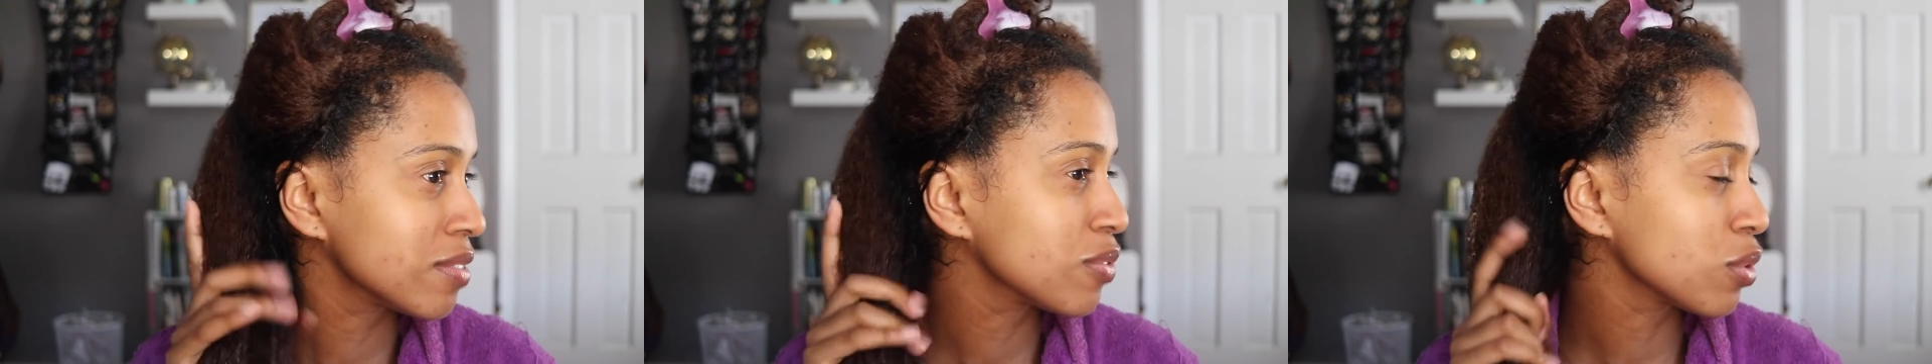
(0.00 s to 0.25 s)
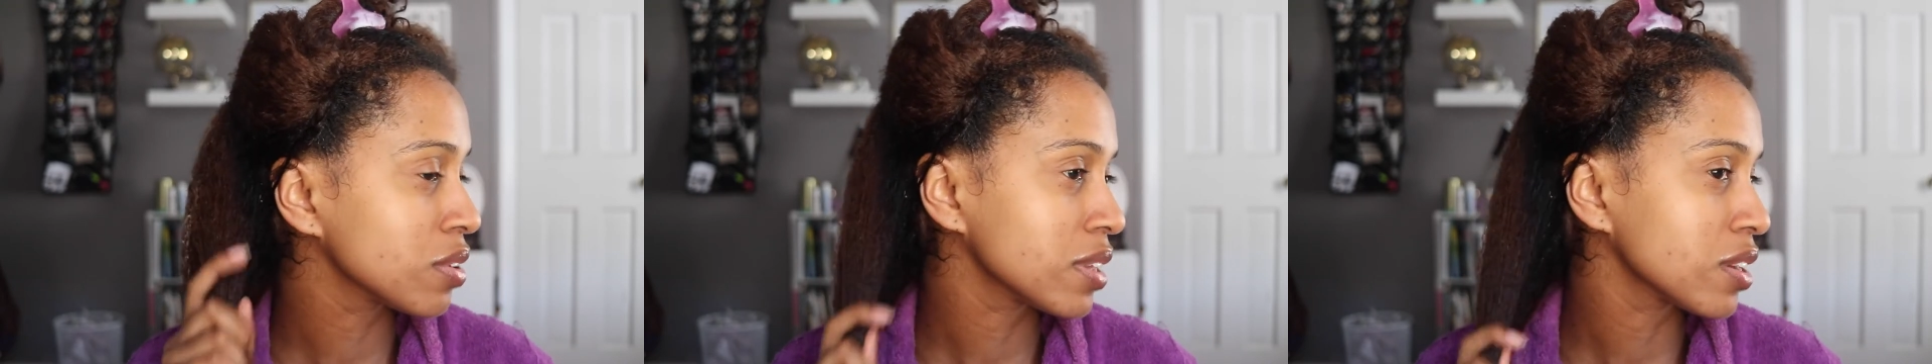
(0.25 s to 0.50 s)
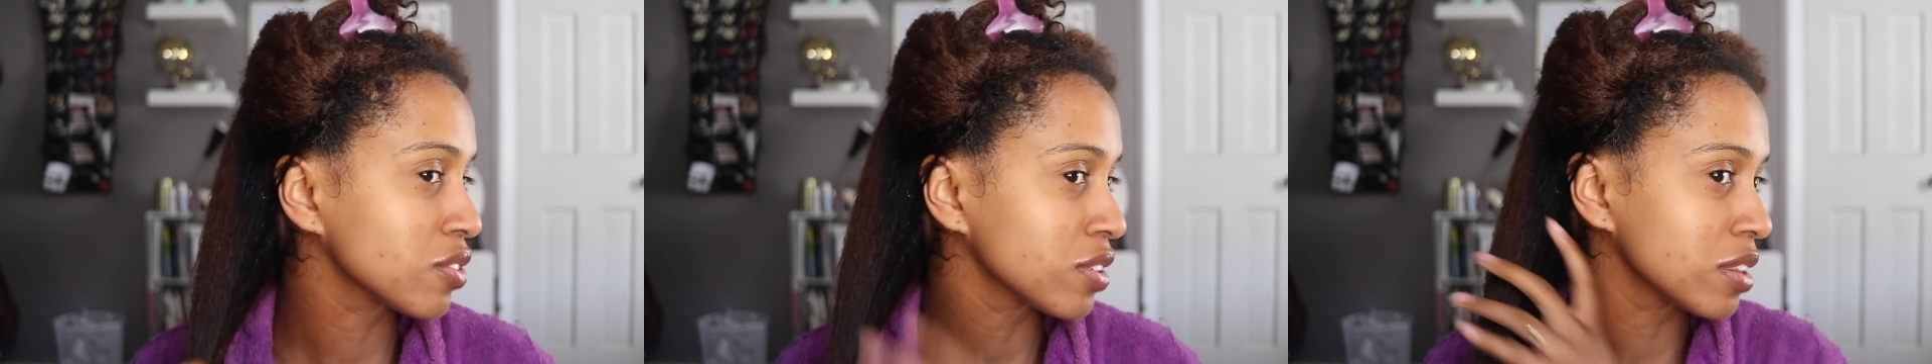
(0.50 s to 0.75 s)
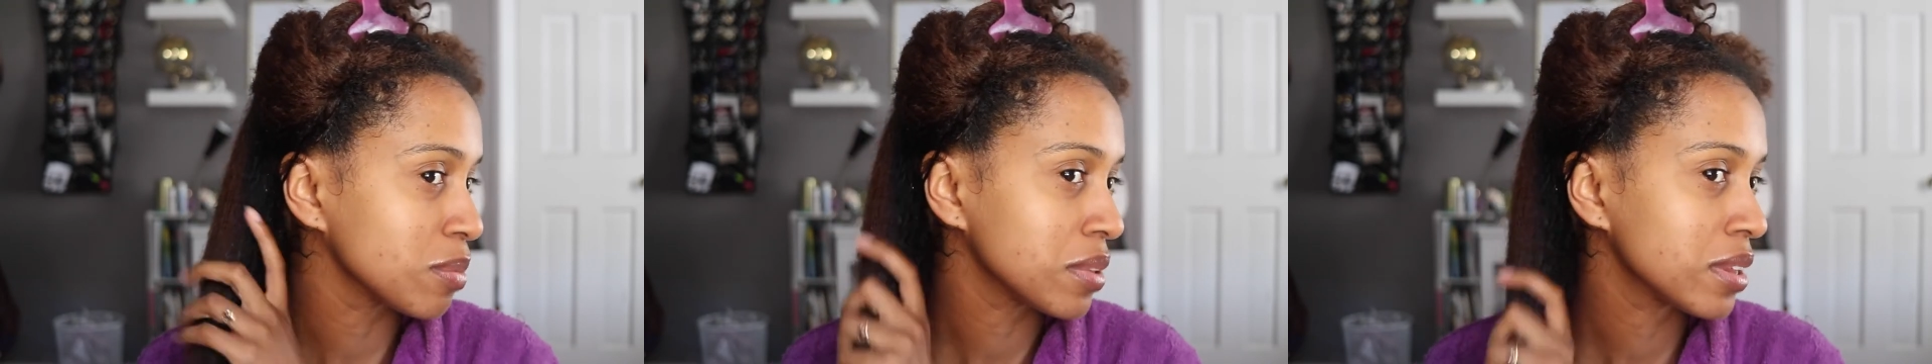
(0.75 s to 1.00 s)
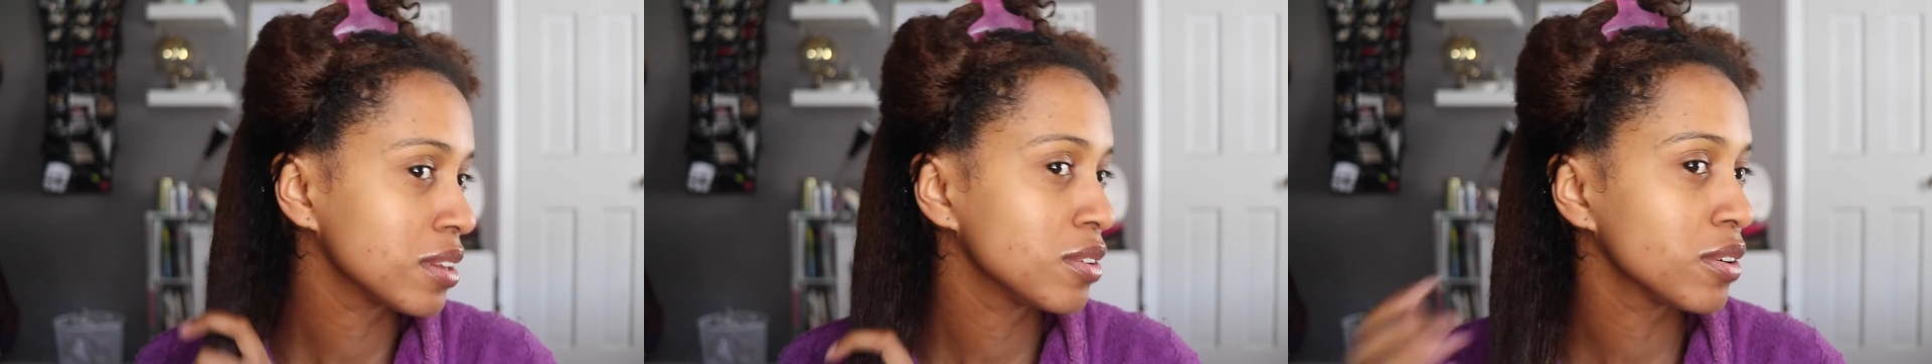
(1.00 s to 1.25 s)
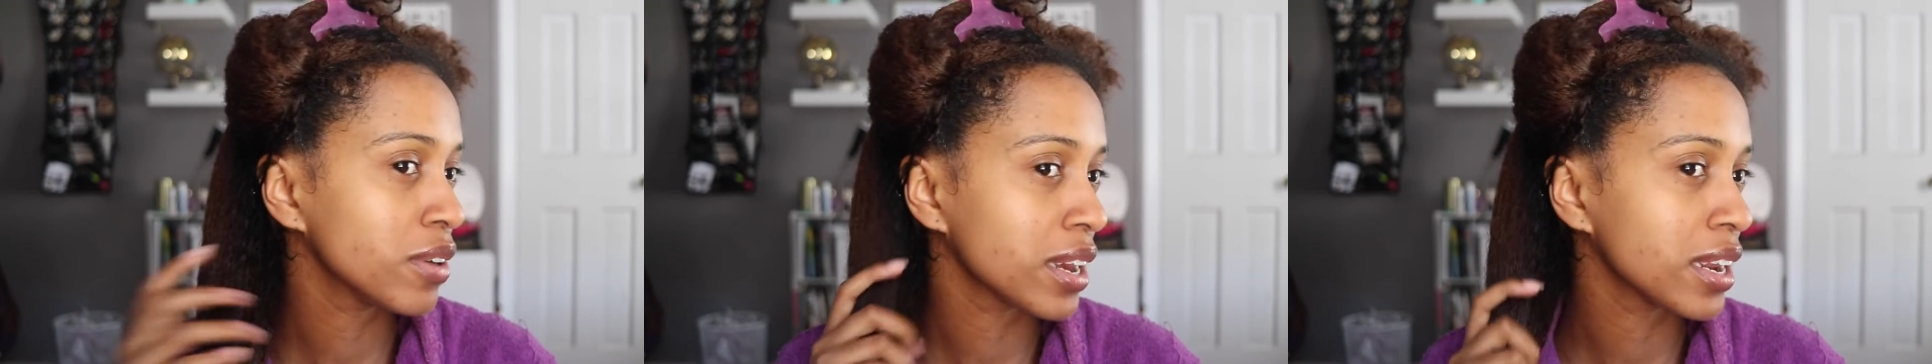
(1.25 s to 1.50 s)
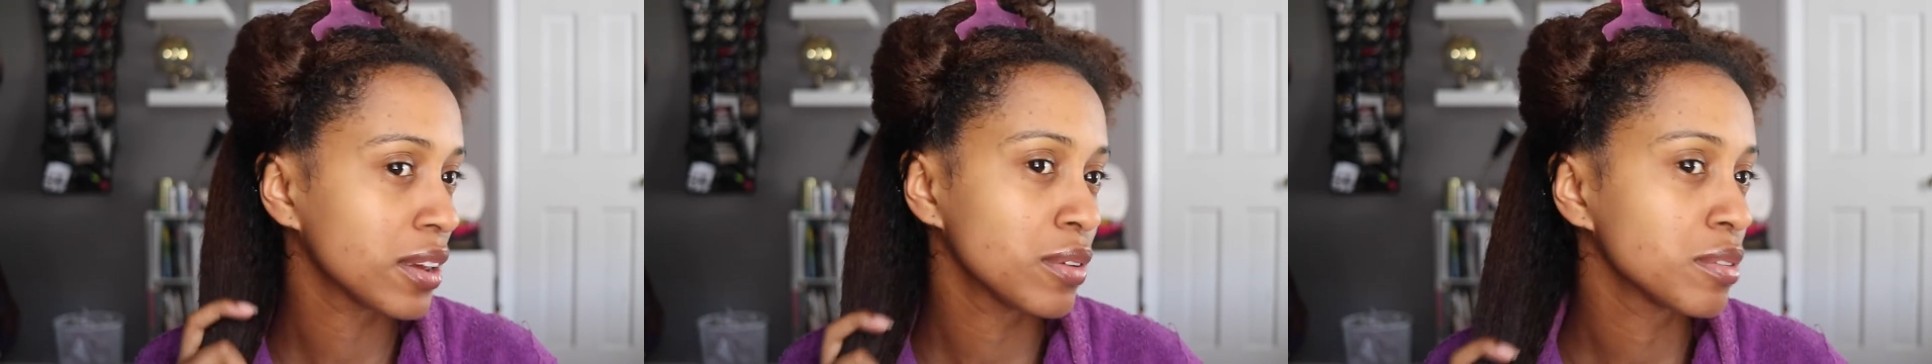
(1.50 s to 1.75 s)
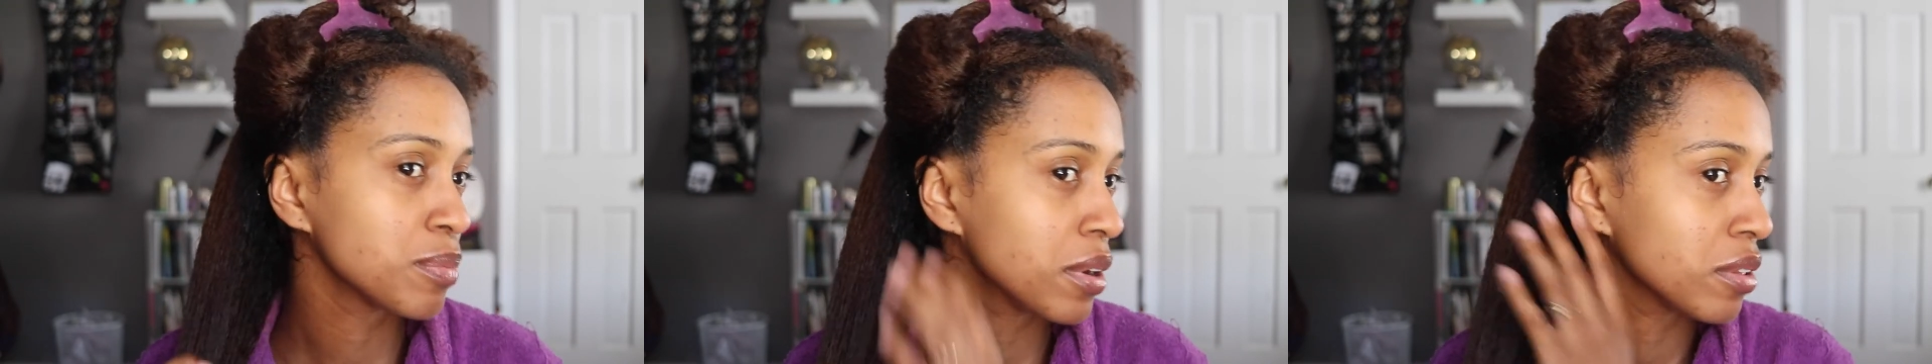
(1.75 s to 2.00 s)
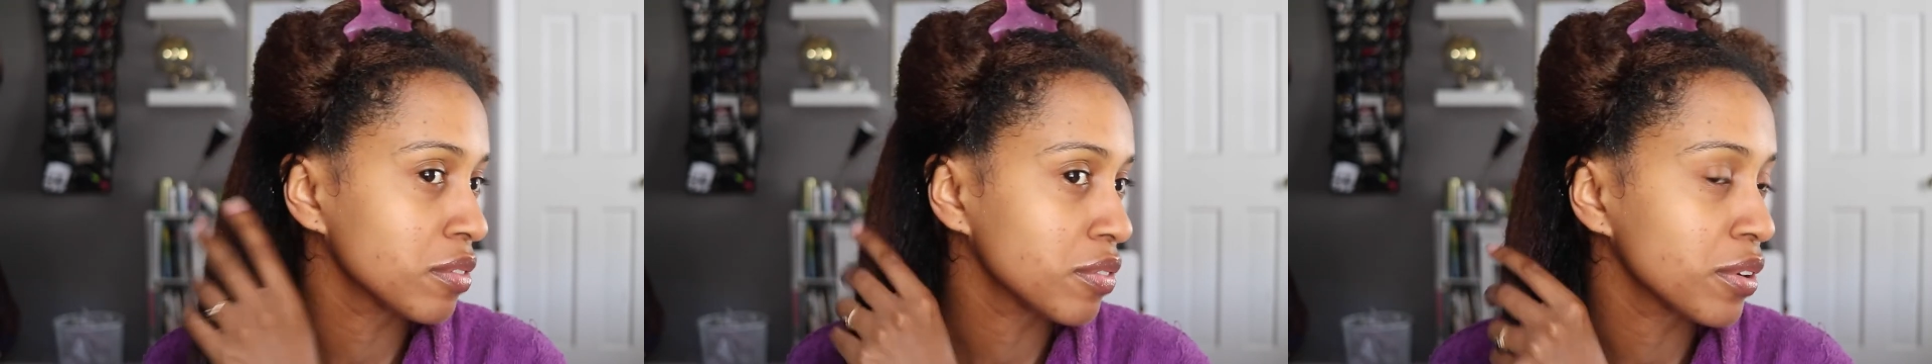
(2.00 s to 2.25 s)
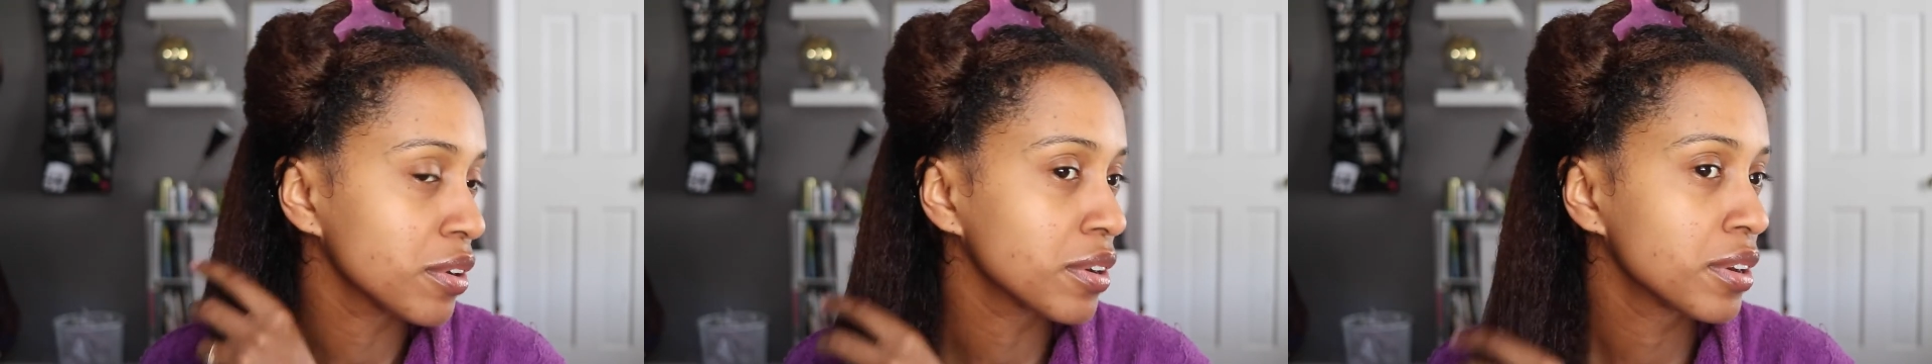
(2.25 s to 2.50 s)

four sections, but then you know I gotta go smaller for